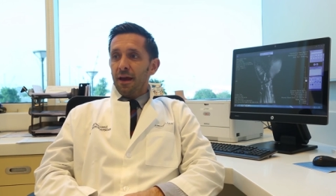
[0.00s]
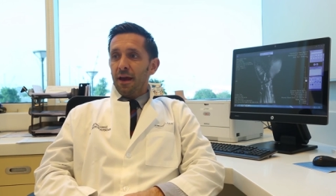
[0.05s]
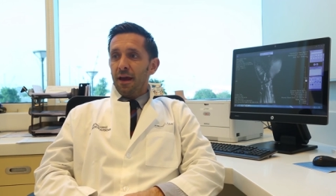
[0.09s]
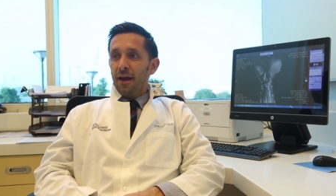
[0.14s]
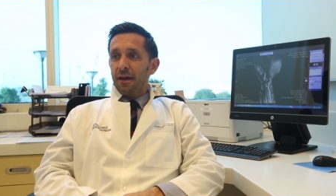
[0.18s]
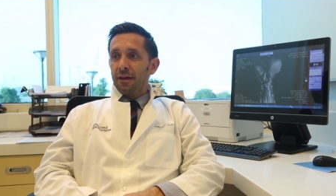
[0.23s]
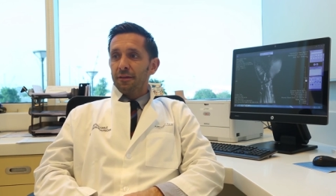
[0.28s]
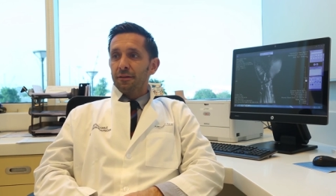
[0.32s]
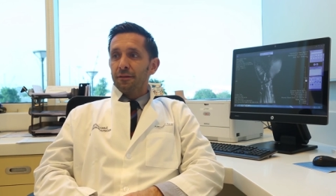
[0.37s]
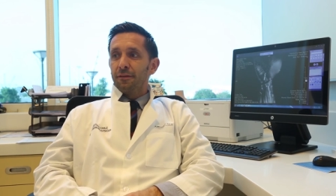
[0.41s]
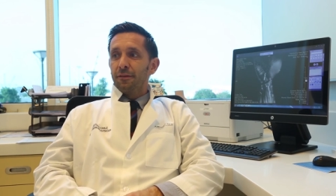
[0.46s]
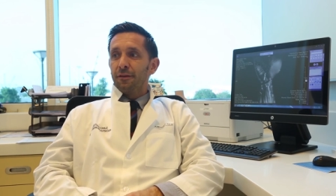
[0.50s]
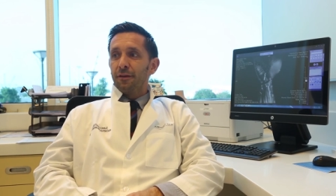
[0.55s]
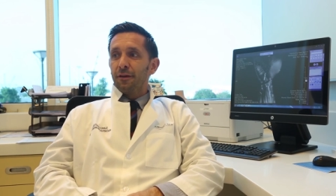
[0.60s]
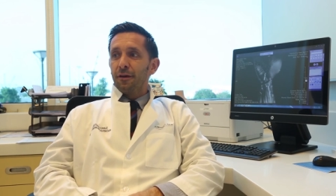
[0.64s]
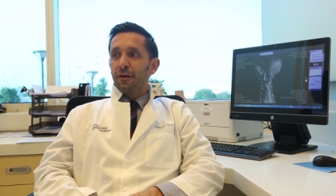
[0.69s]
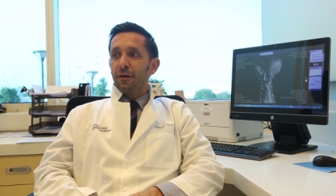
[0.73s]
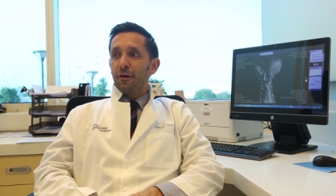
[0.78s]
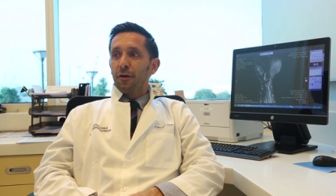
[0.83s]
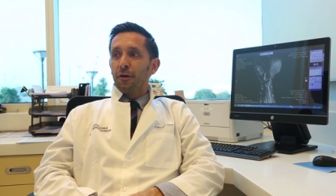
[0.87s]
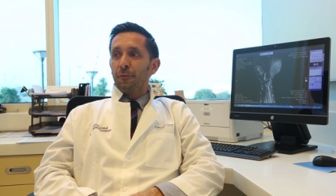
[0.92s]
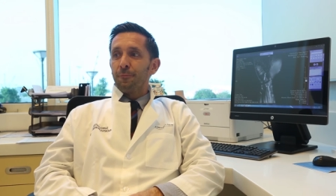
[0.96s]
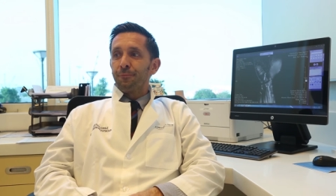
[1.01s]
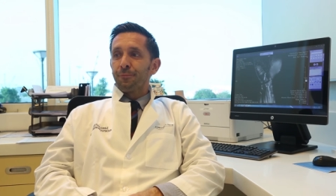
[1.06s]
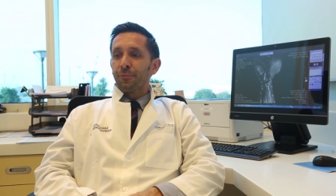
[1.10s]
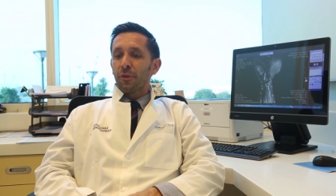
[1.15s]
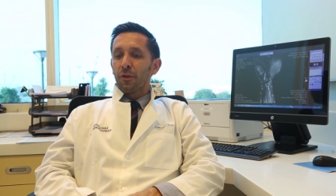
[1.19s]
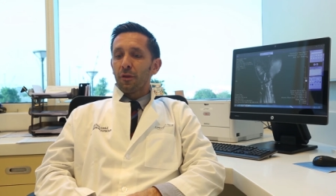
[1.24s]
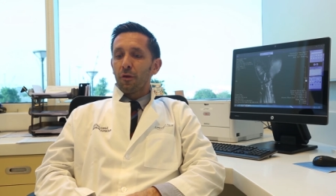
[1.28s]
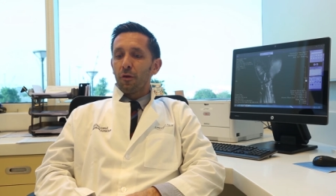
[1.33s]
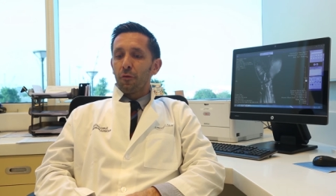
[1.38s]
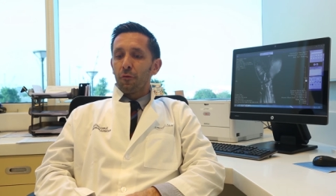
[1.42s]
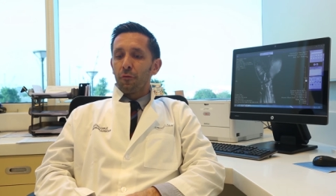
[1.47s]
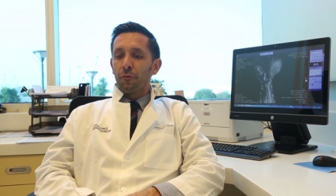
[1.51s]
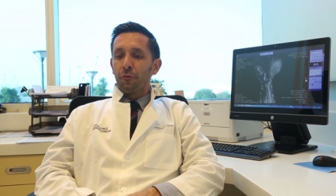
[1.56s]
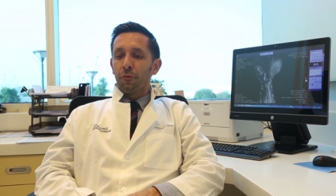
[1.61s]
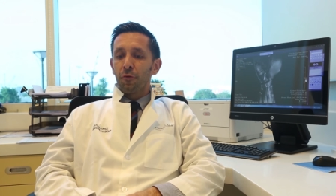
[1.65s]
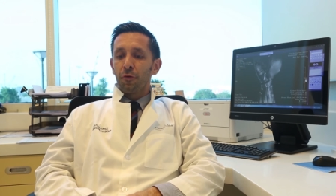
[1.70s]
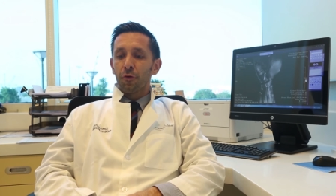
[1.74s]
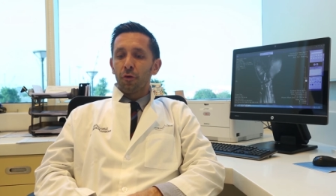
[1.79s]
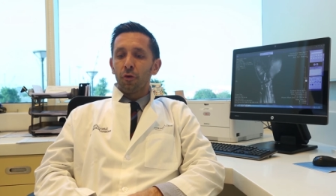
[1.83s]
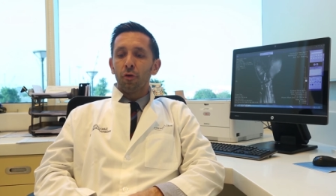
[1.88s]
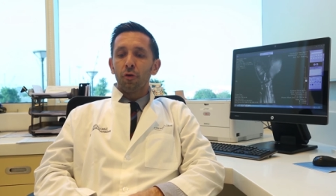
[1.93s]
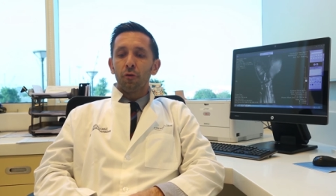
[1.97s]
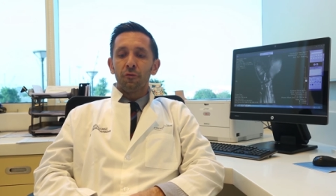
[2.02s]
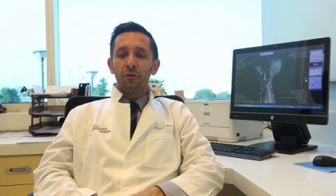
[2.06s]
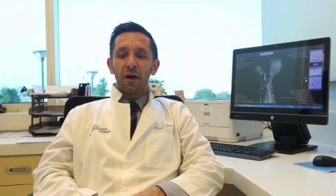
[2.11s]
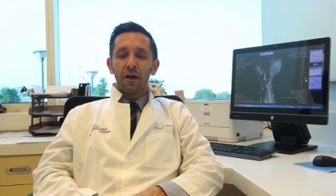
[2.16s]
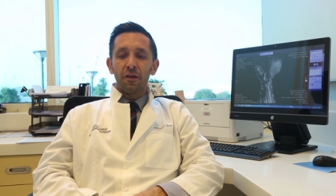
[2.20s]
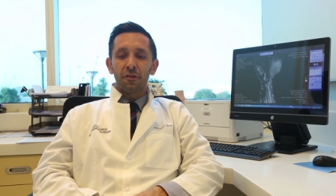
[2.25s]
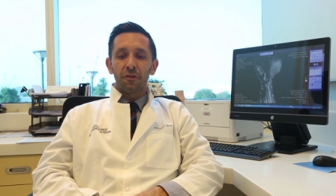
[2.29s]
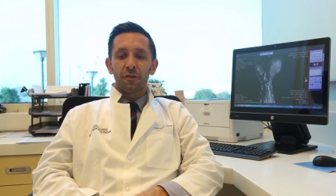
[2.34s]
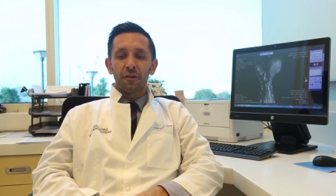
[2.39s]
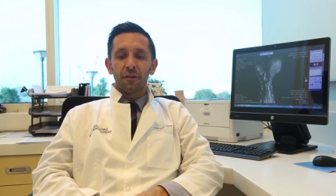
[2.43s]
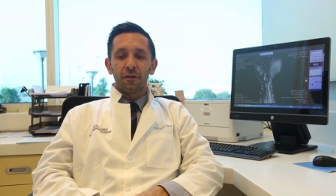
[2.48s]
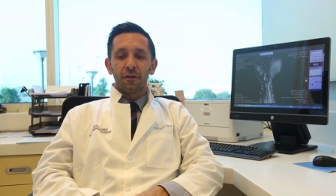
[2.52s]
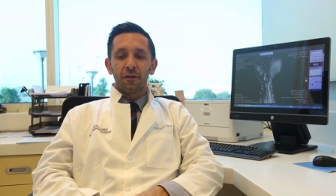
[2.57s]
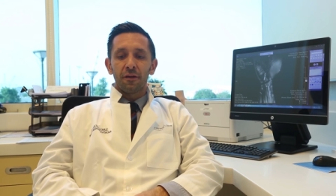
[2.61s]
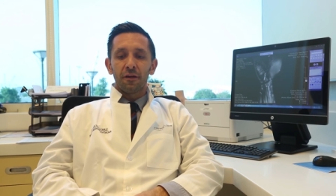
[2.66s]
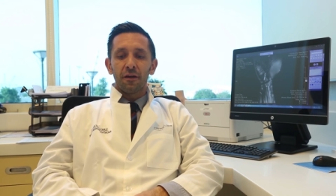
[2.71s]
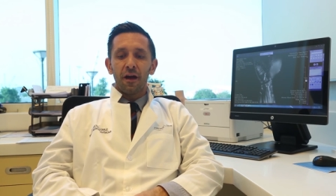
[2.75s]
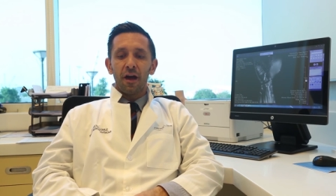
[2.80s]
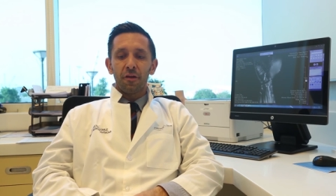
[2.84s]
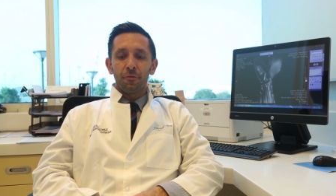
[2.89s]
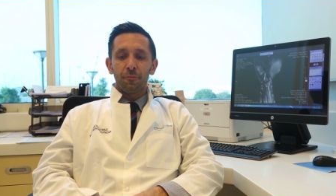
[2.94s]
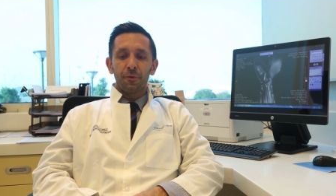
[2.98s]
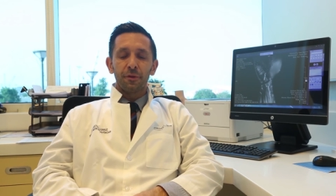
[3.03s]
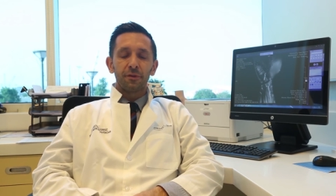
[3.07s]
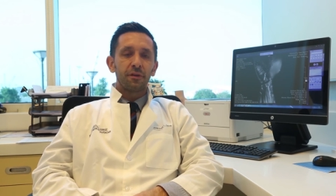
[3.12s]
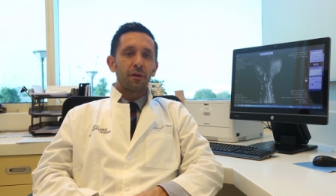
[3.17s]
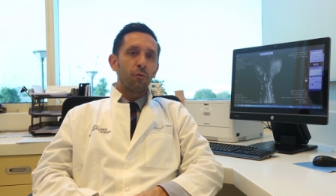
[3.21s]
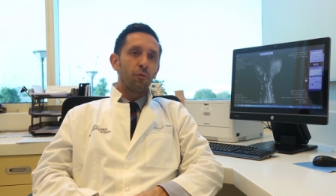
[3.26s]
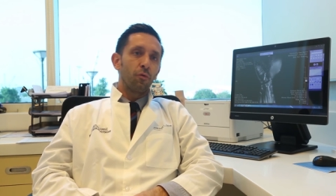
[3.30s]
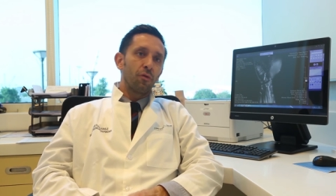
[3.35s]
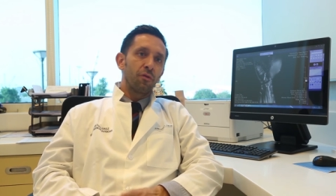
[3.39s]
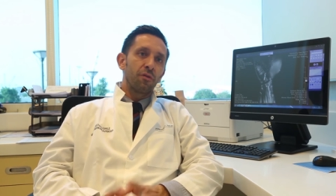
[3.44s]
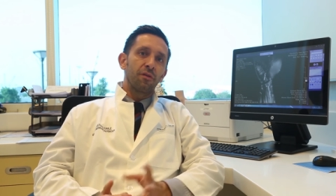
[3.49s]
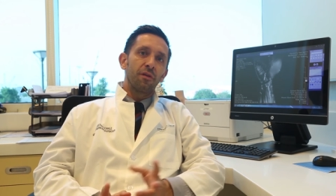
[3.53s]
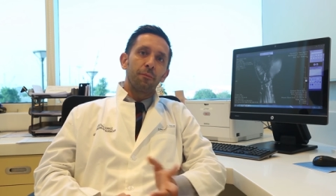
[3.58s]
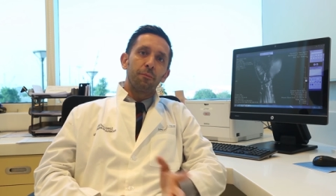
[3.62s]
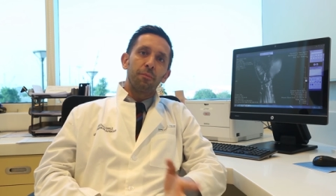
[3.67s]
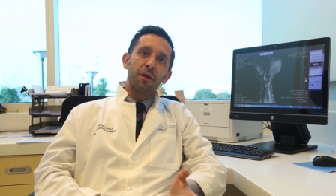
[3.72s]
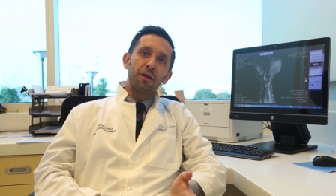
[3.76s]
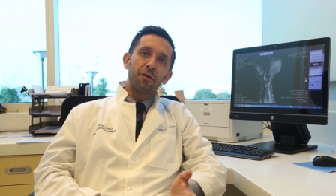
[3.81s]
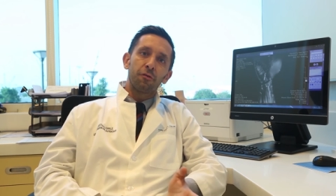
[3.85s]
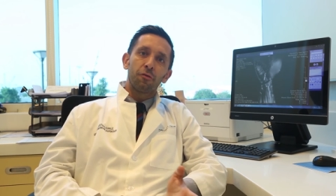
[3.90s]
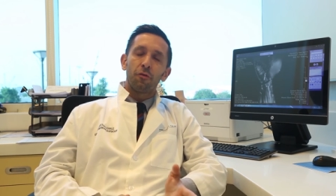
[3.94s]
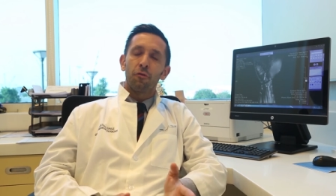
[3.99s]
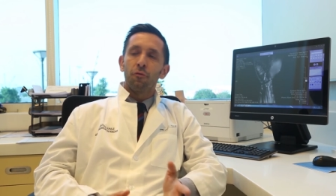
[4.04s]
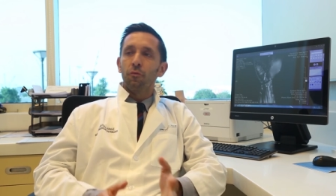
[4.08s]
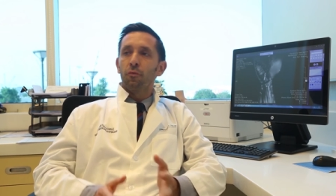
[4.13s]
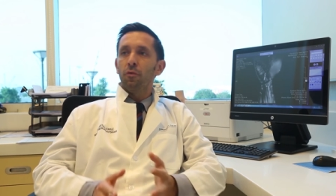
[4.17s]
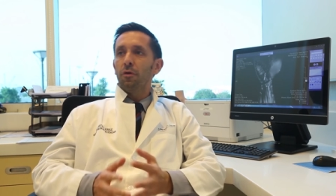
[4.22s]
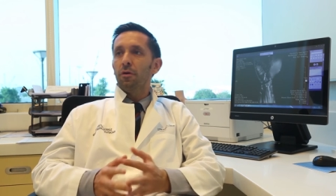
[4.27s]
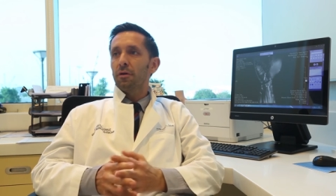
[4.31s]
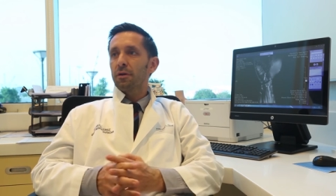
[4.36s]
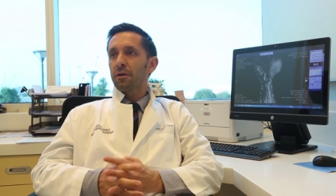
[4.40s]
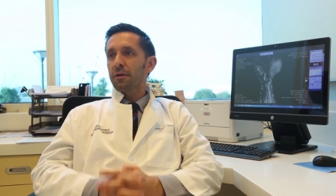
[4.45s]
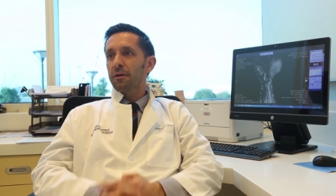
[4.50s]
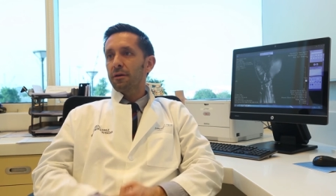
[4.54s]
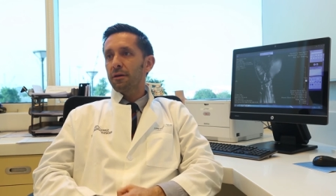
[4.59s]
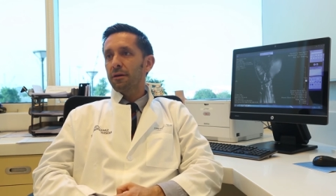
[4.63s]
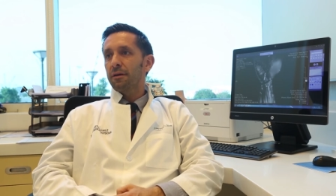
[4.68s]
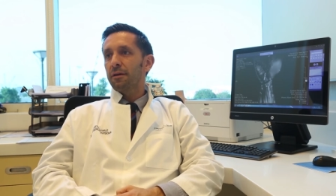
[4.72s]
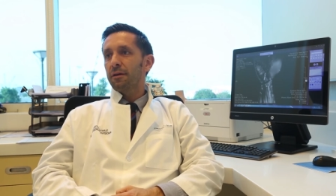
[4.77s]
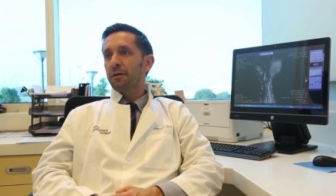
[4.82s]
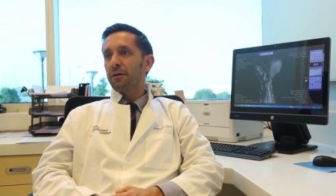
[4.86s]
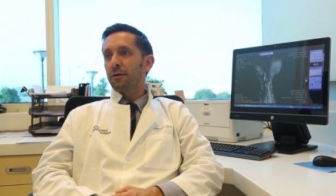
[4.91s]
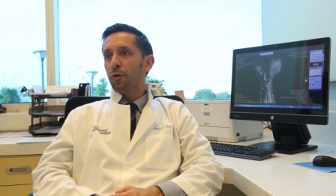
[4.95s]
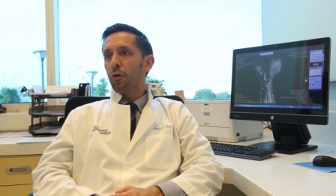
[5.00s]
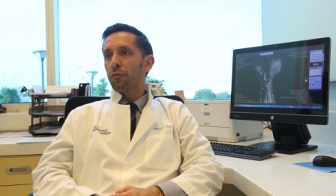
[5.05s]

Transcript: And um, for all of us, uh, Aspetar was the place of work, uh,